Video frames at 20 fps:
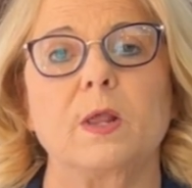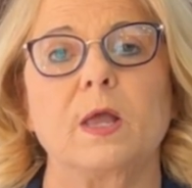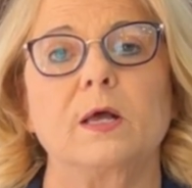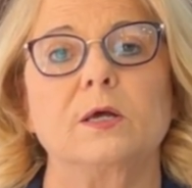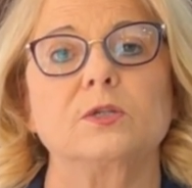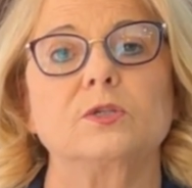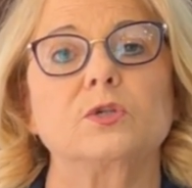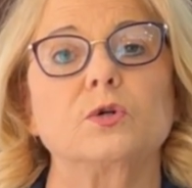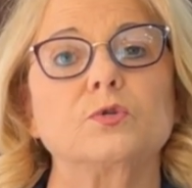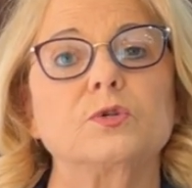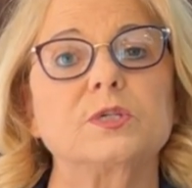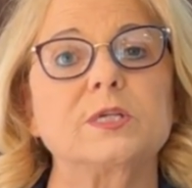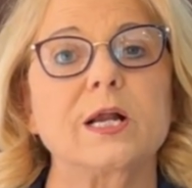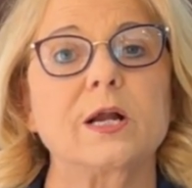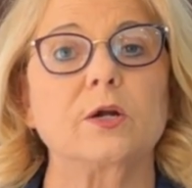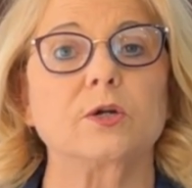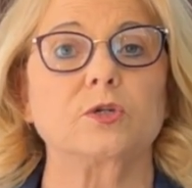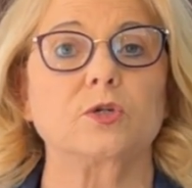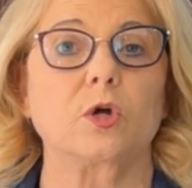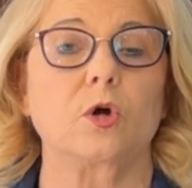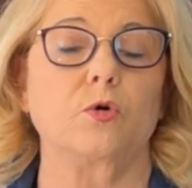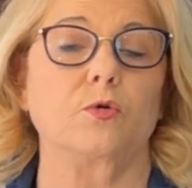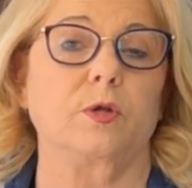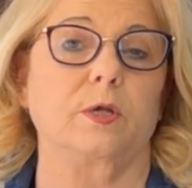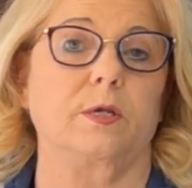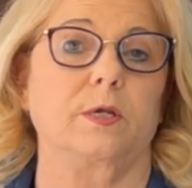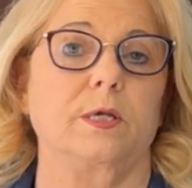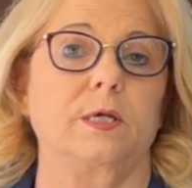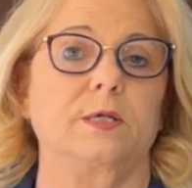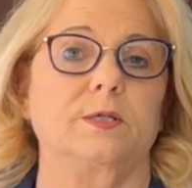So
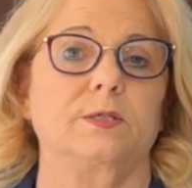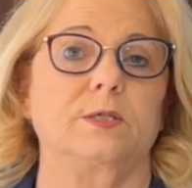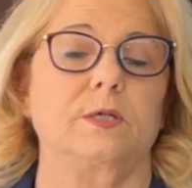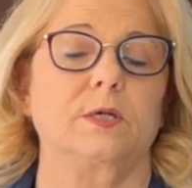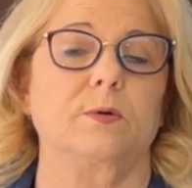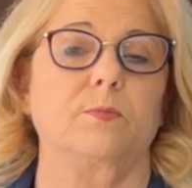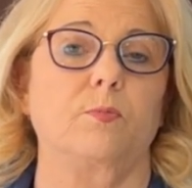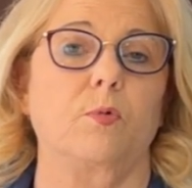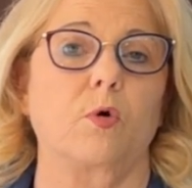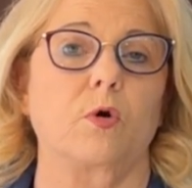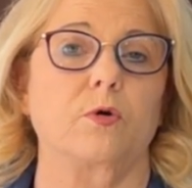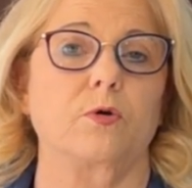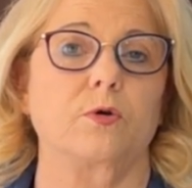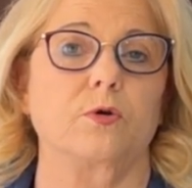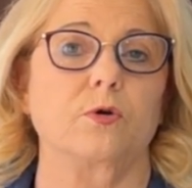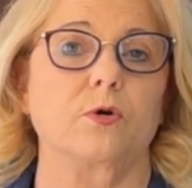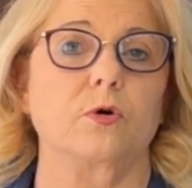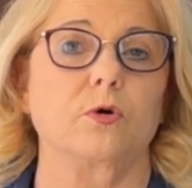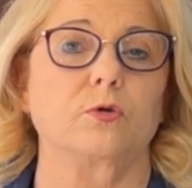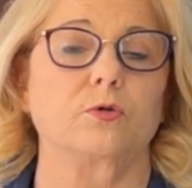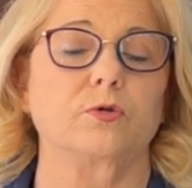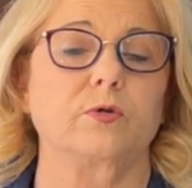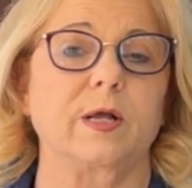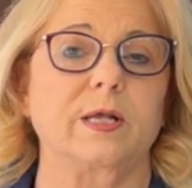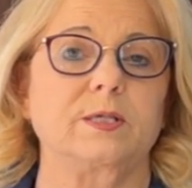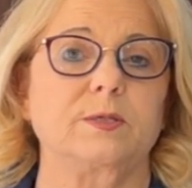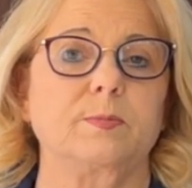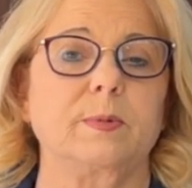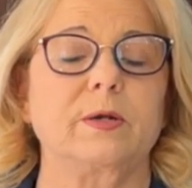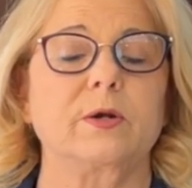serotonin is an important
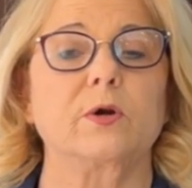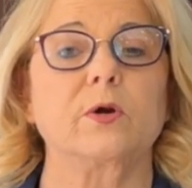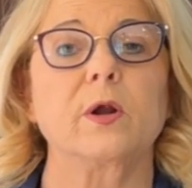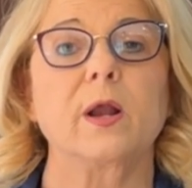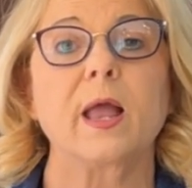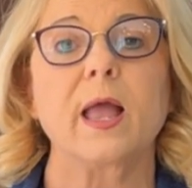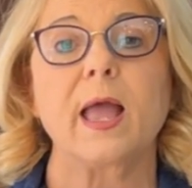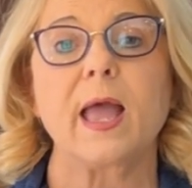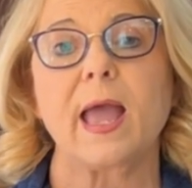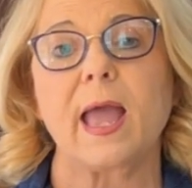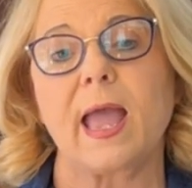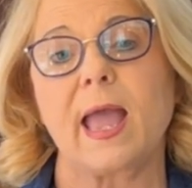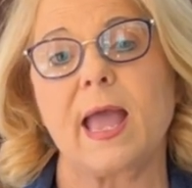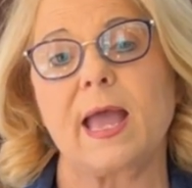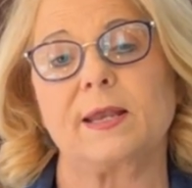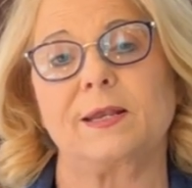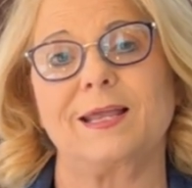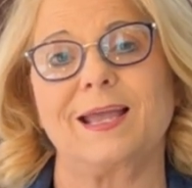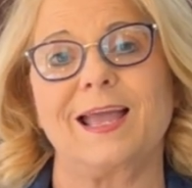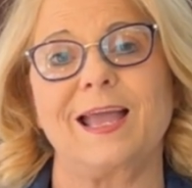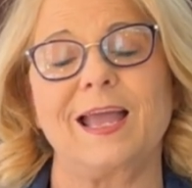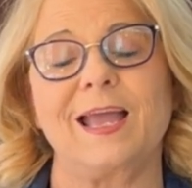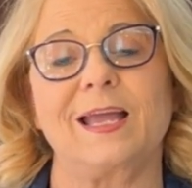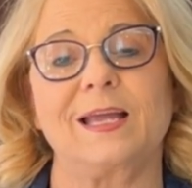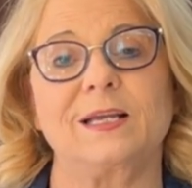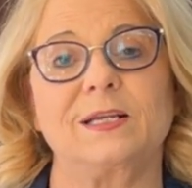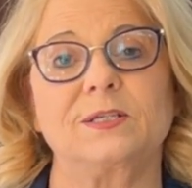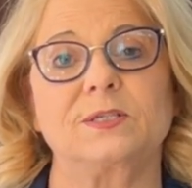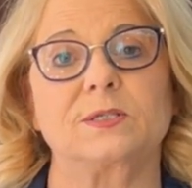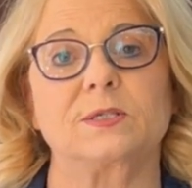neurotransmitter, and
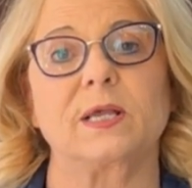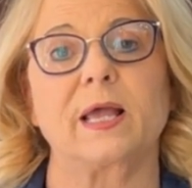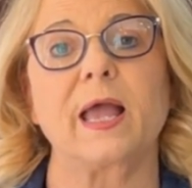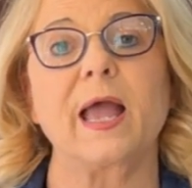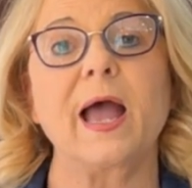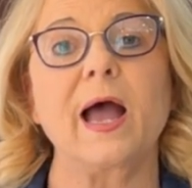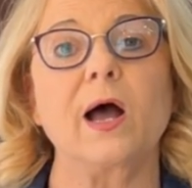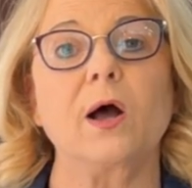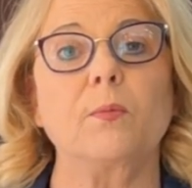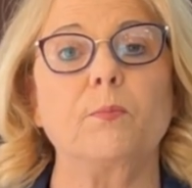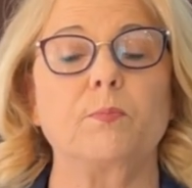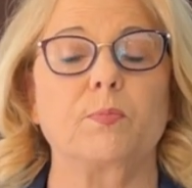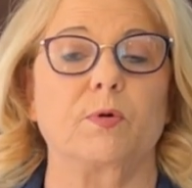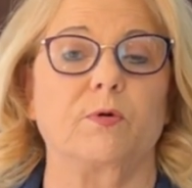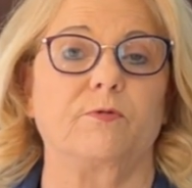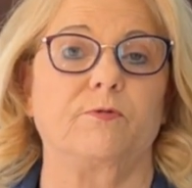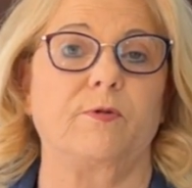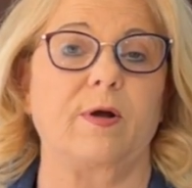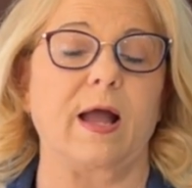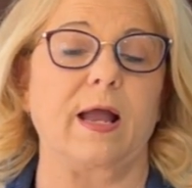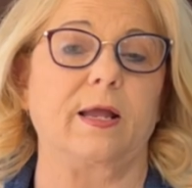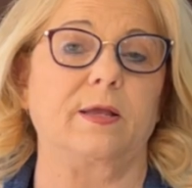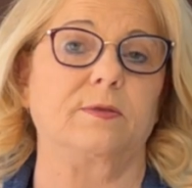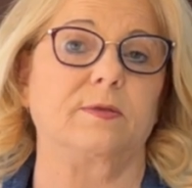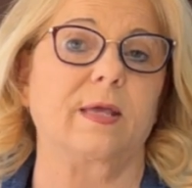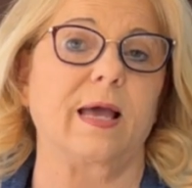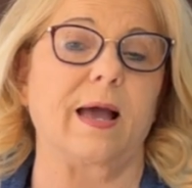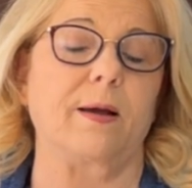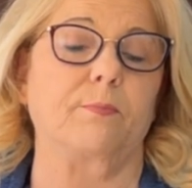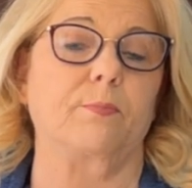eggs help provide
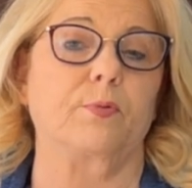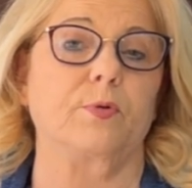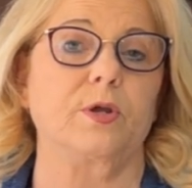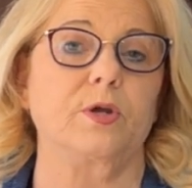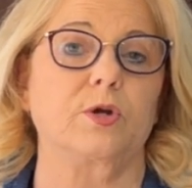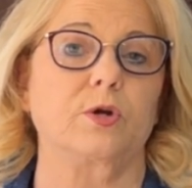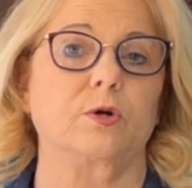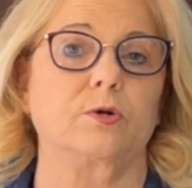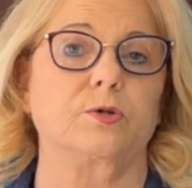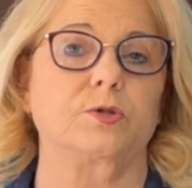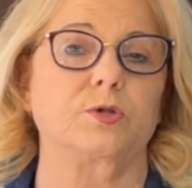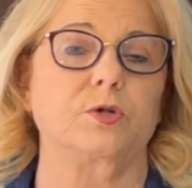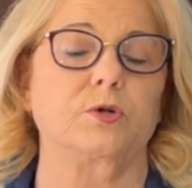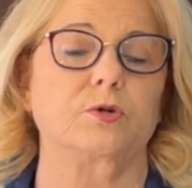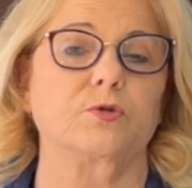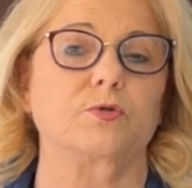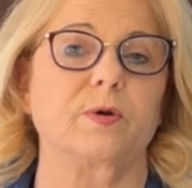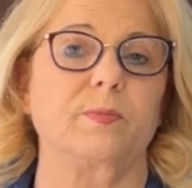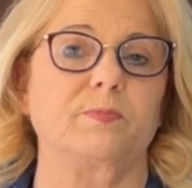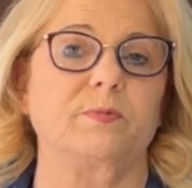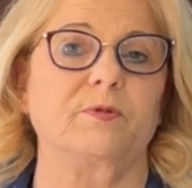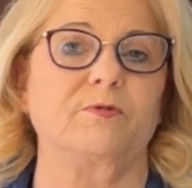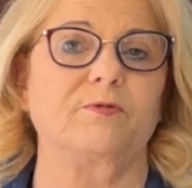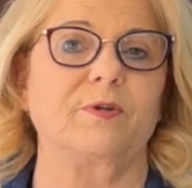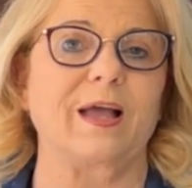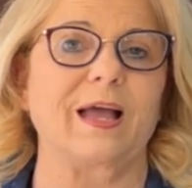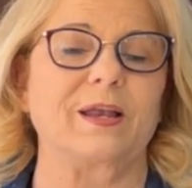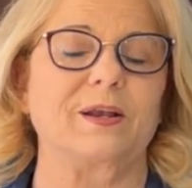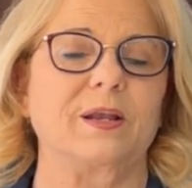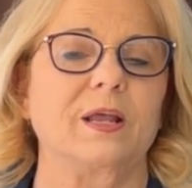that precursor,
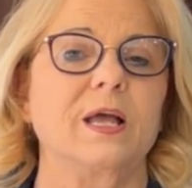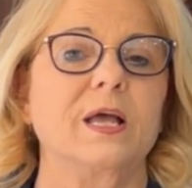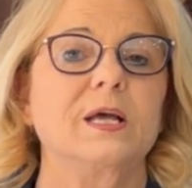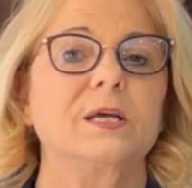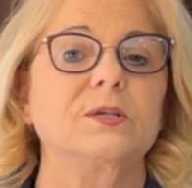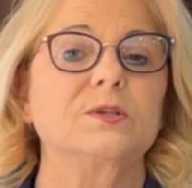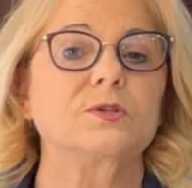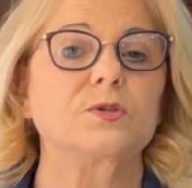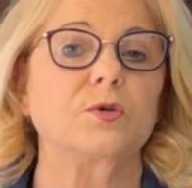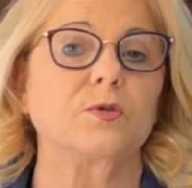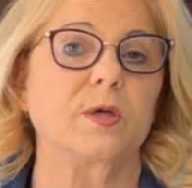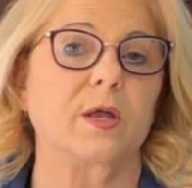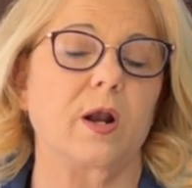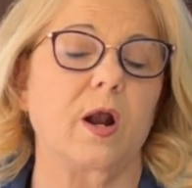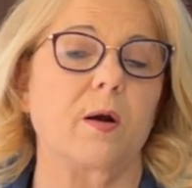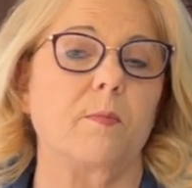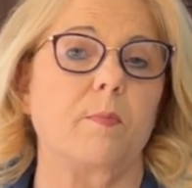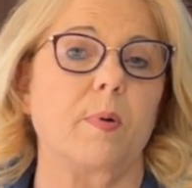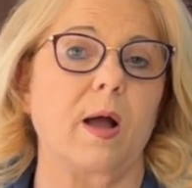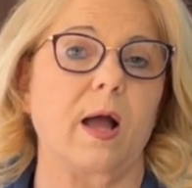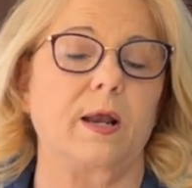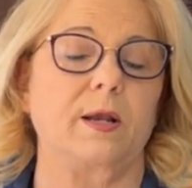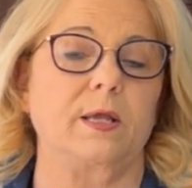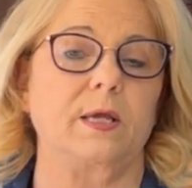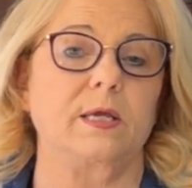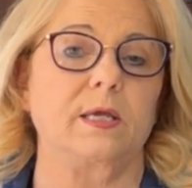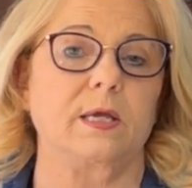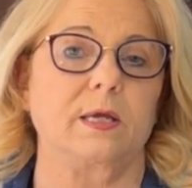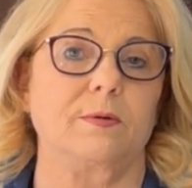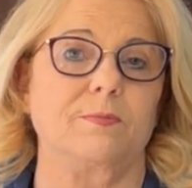tryptophan, so that our body
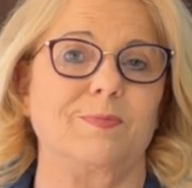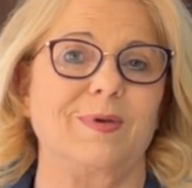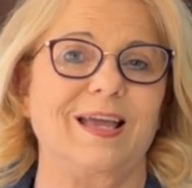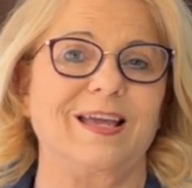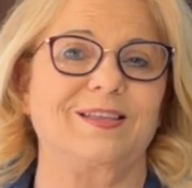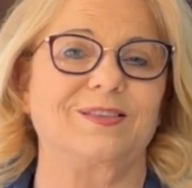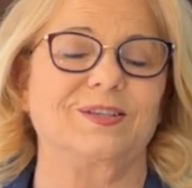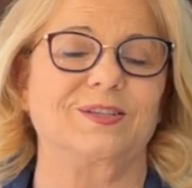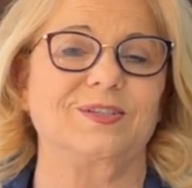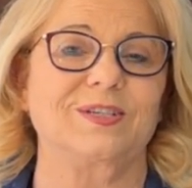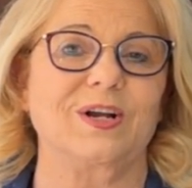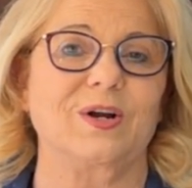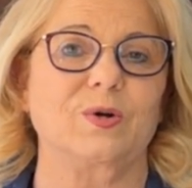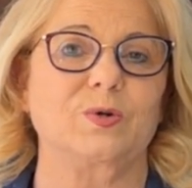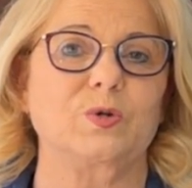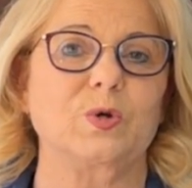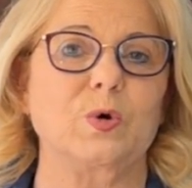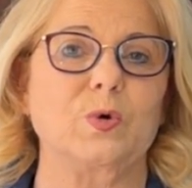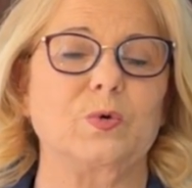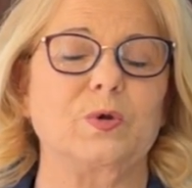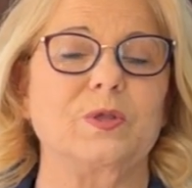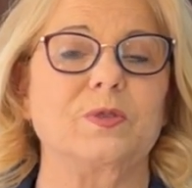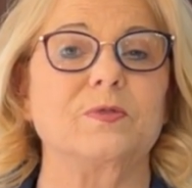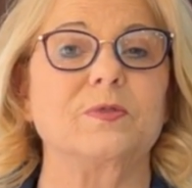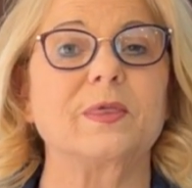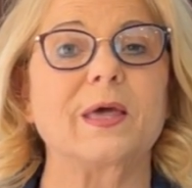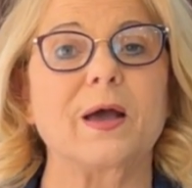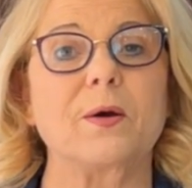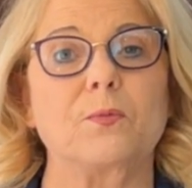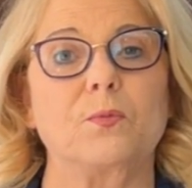can make the serotonin
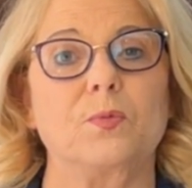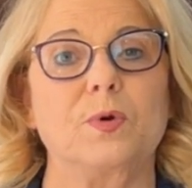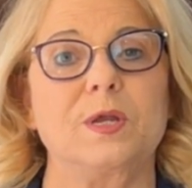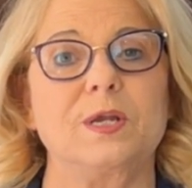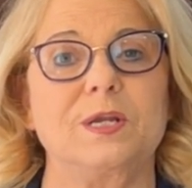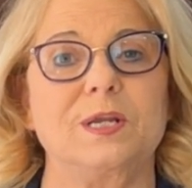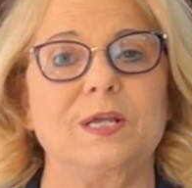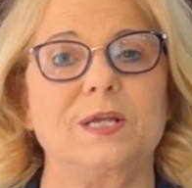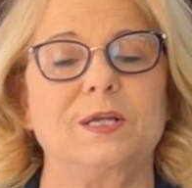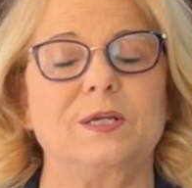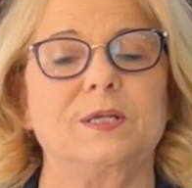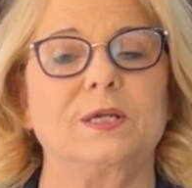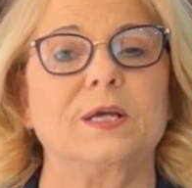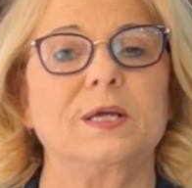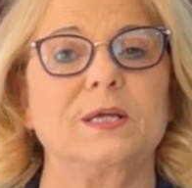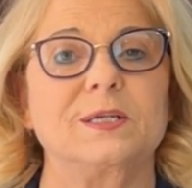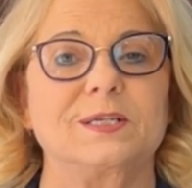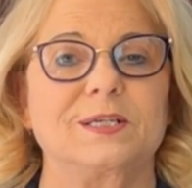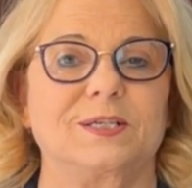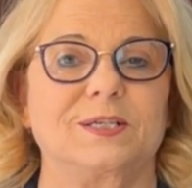that we need to